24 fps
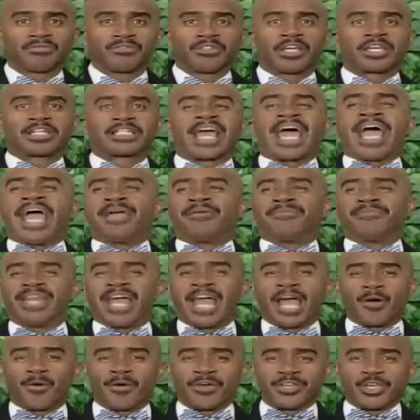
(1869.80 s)
You came
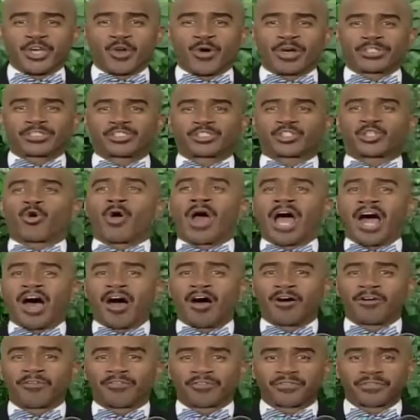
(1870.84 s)
there when you was
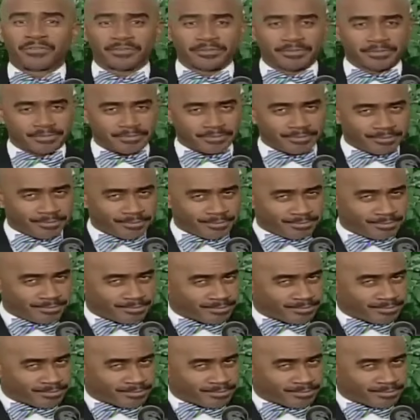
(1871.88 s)
12. That's right.